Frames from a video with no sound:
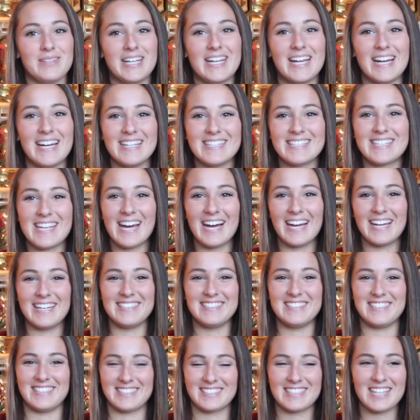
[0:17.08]
because
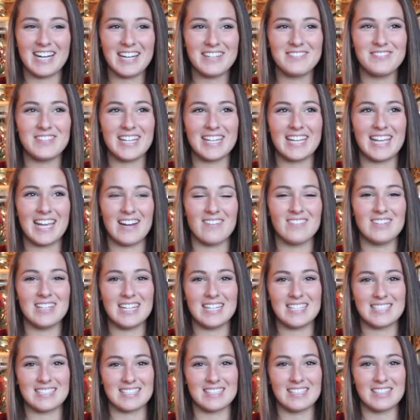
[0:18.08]
I just got in my camera
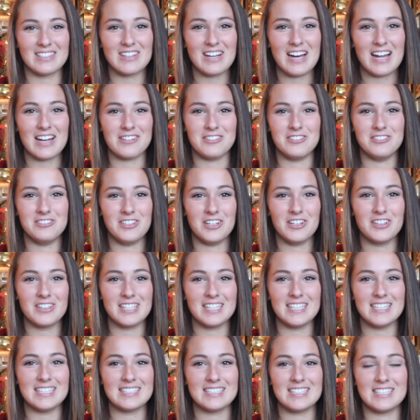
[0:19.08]
and it's a little out of
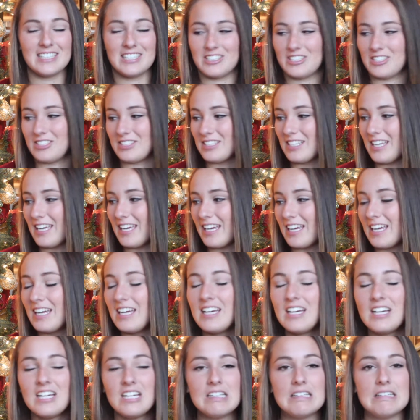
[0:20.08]
focus and it's just like,
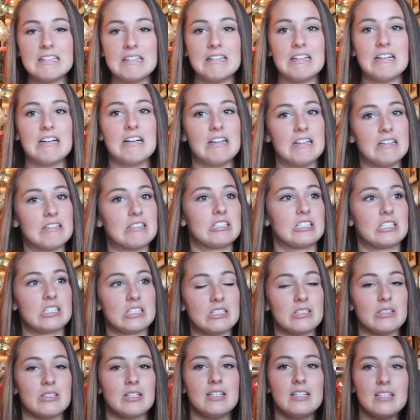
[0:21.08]
oh
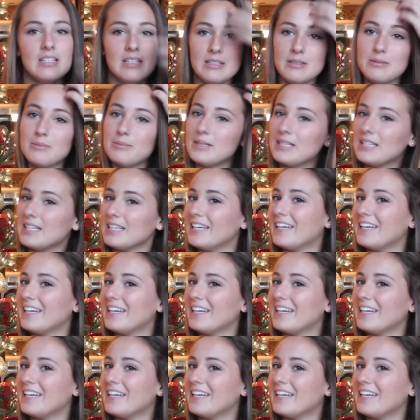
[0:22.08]
shoot. But